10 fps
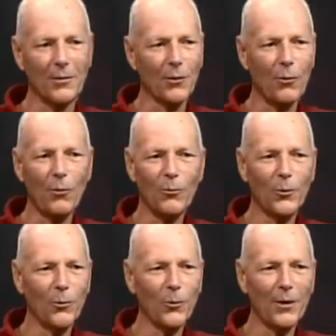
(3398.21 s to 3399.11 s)
a whole new
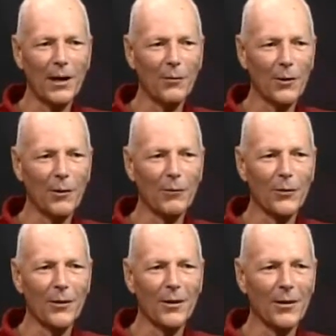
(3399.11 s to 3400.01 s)
world out there of
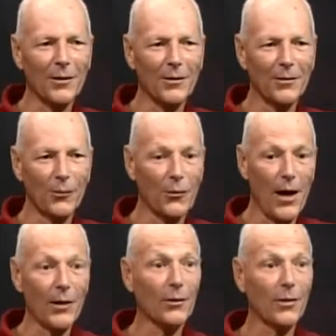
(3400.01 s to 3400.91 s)
cooking or
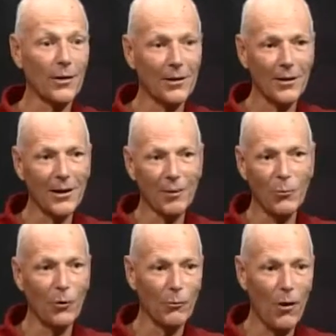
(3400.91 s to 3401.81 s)
not cooking, eating
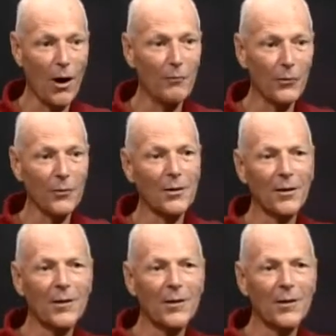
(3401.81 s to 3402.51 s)
more raw foods,